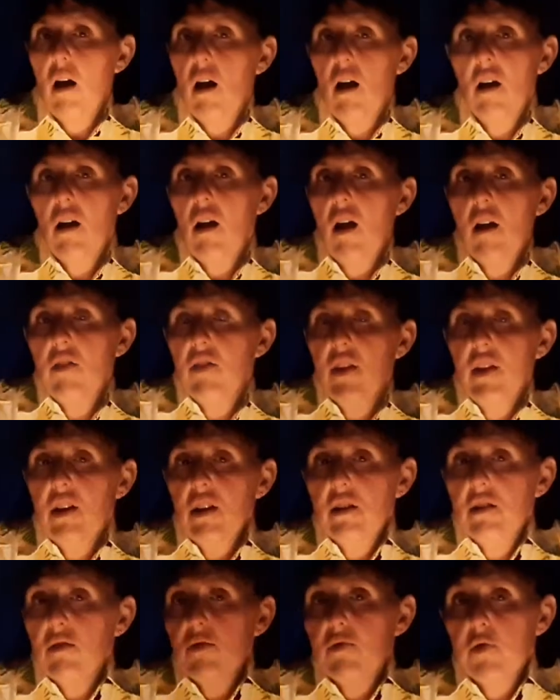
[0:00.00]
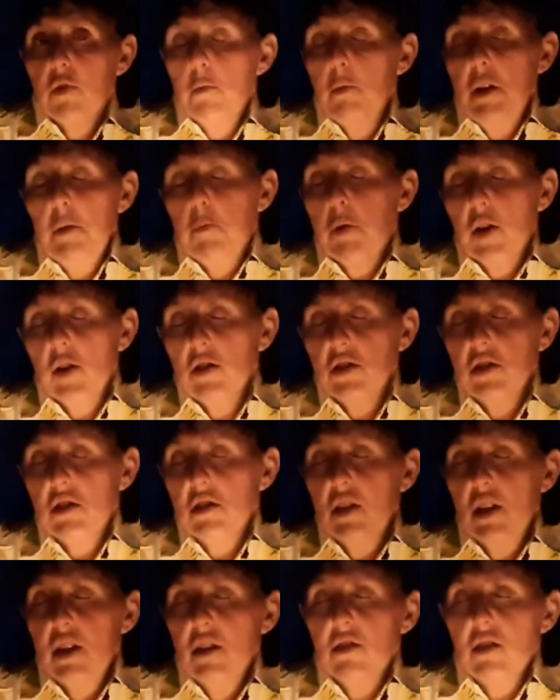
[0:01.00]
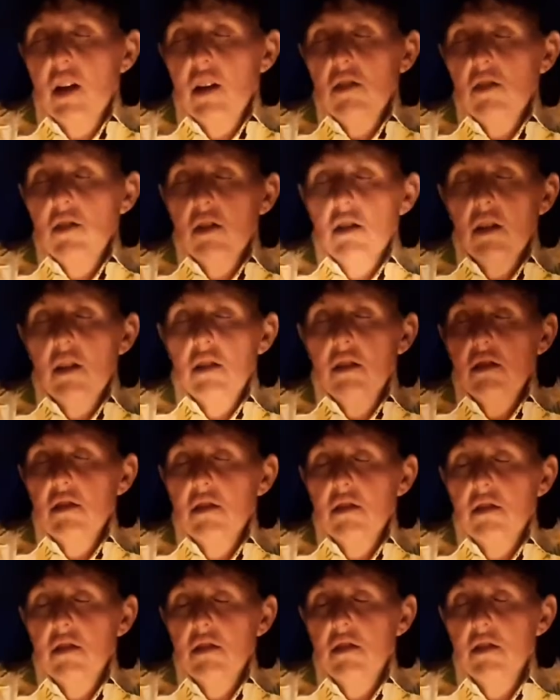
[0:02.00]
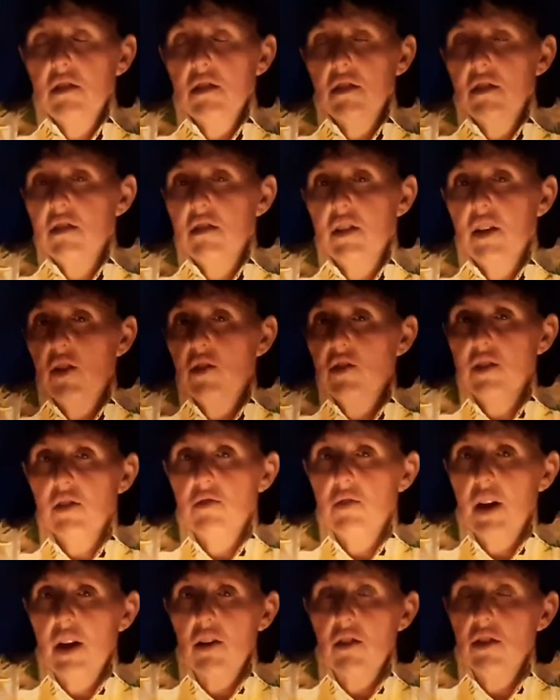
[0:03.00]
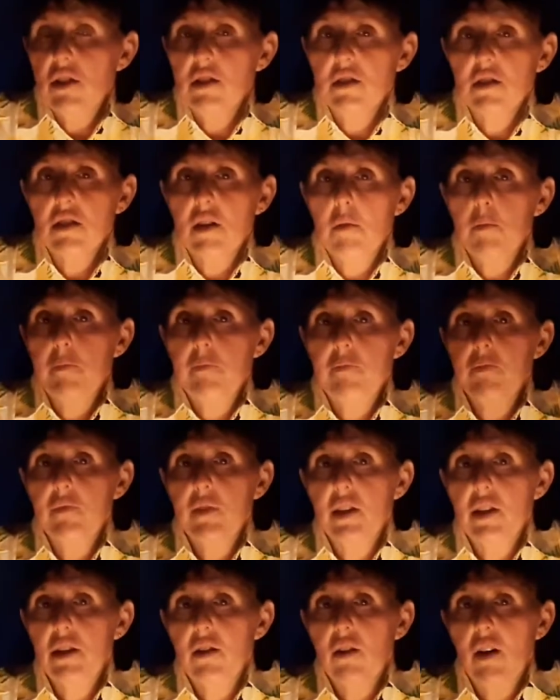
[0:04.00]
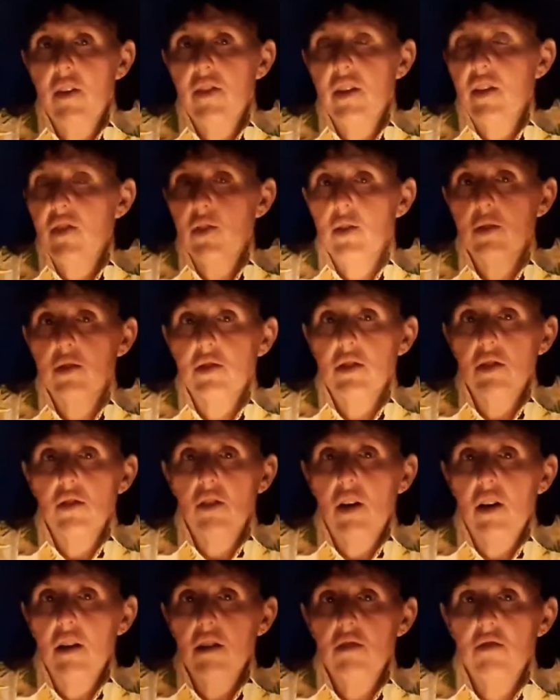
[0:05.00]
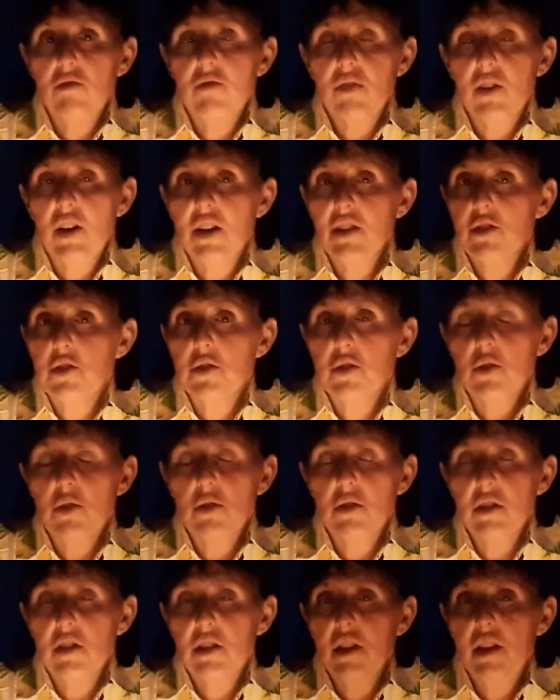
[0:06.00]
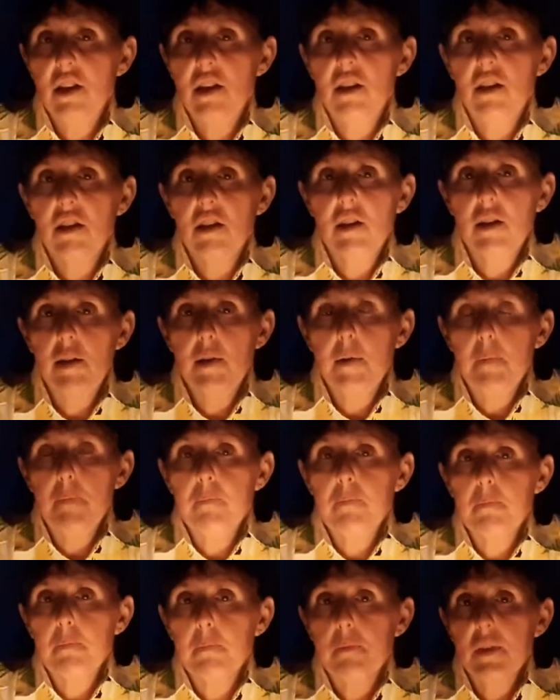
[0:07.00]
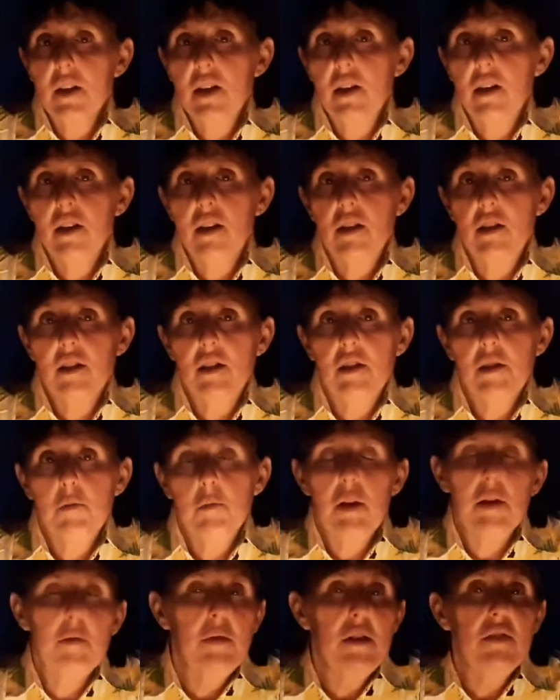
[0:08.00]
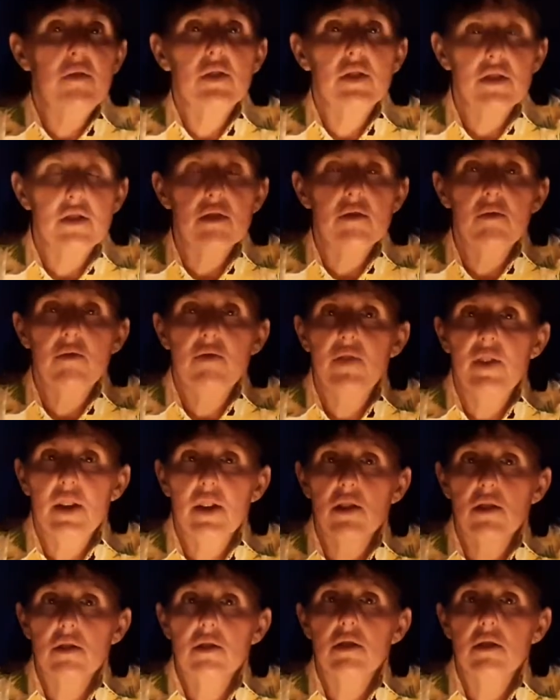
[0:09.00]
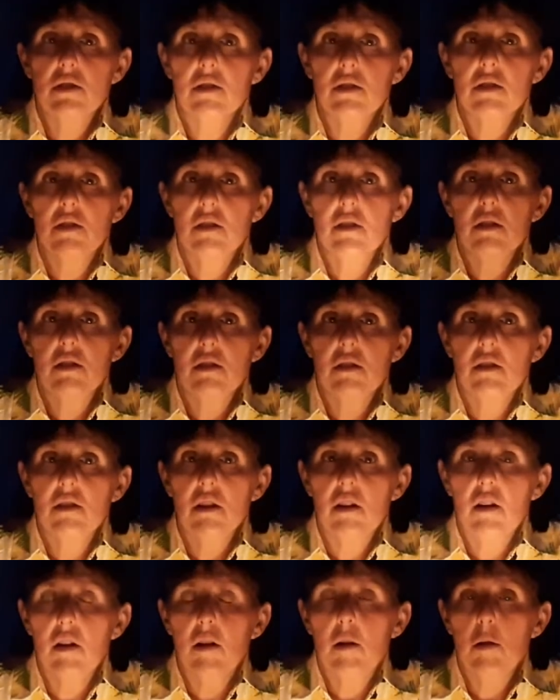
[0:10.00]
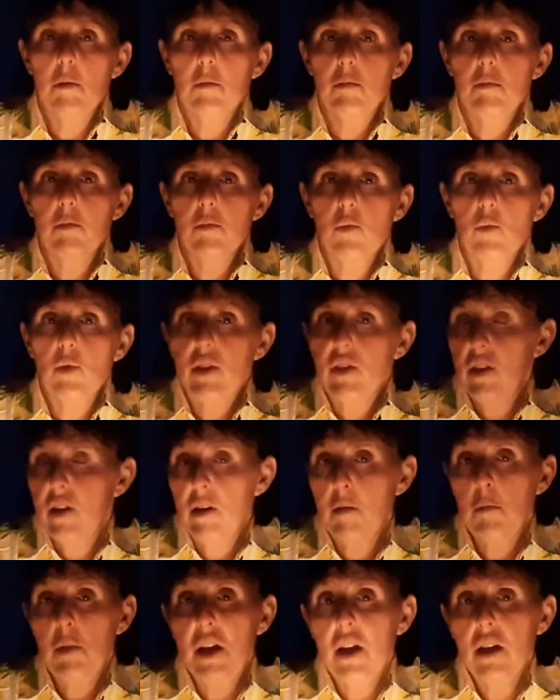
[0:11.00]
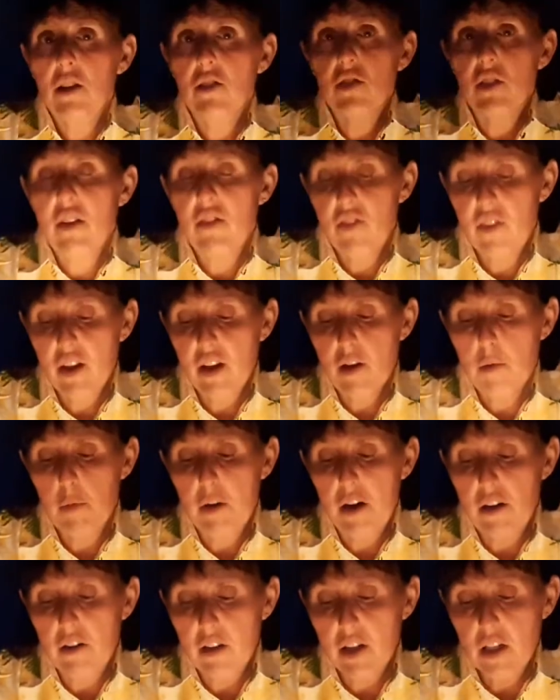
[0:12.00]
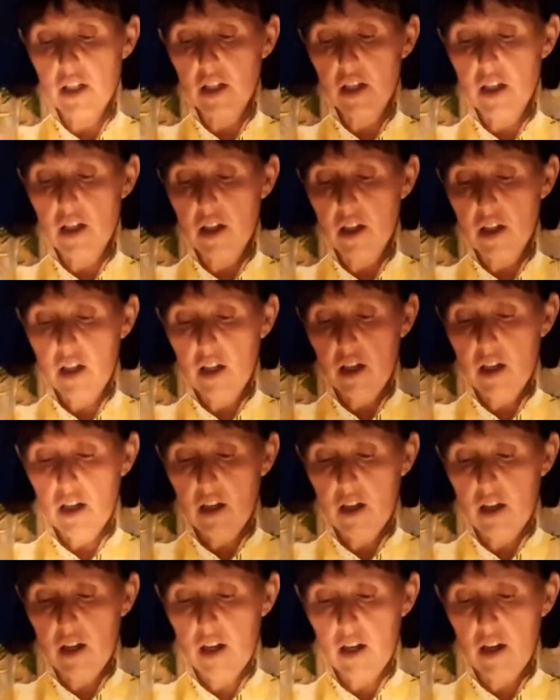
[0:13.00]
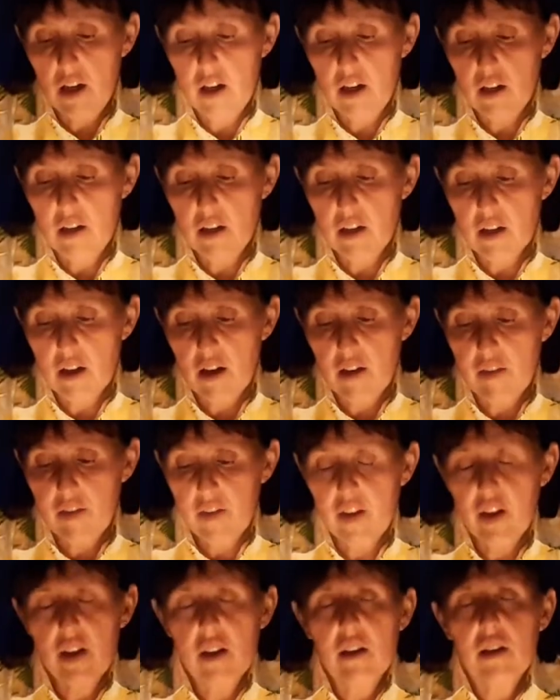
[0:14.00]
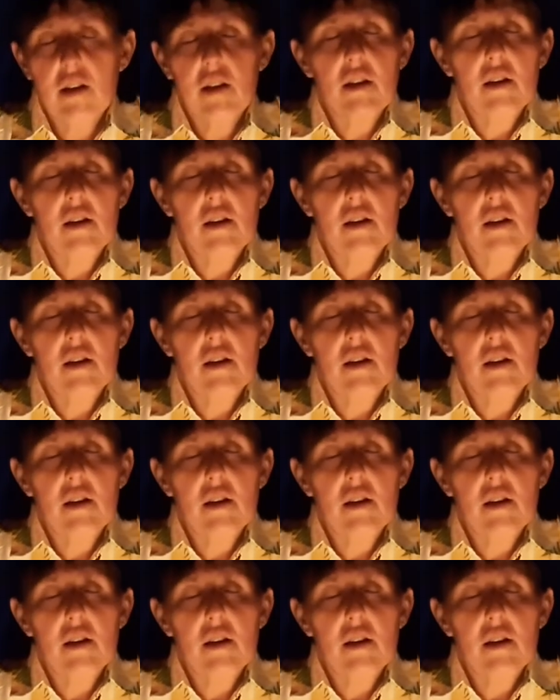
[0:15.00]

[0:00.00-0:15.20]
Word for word: I, I think it, for me personally, as I look at the Delta virus, um, you know, I think there's a lot of uncertainty and maybe even some fears um, within me as I think about it. And I think